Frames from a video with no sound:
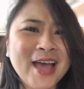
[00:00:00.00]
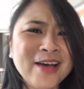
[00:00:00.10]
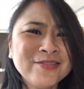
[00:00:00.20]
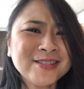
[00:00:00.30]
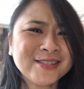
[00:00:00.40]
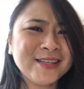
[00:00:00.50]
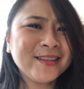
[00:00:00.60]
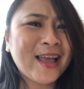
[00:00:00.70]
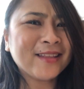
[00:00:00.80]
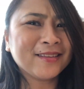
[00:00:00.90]
haven't
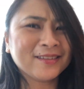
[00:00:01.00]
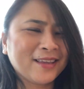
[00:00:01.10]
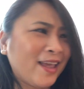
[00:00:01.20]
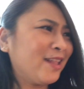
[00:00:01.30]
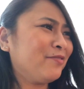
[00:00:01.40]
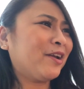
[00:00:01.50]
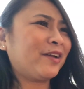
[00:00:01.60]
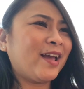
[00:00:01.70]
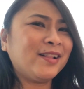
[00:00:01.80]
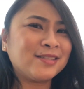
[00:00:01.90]
seen that
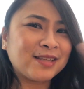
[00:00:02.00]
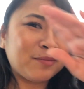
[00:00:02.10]
anywhere else.